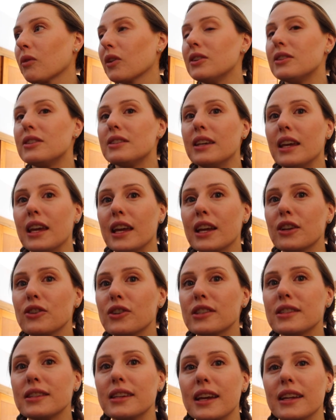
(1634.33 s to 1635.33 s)
skiing
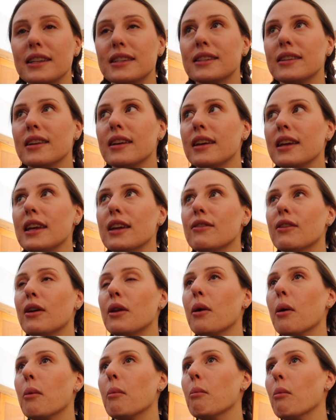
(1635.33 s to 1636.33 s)
just gets
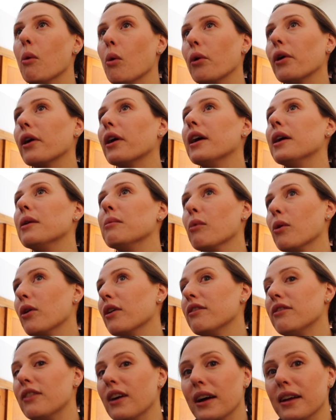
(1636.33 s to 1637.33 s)
even more and
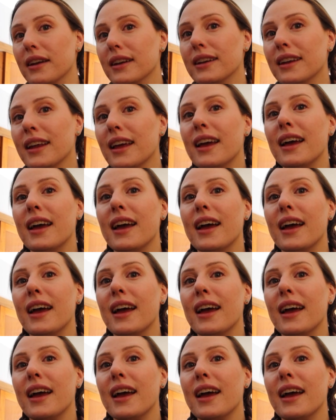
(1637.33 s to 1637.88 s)
more fun.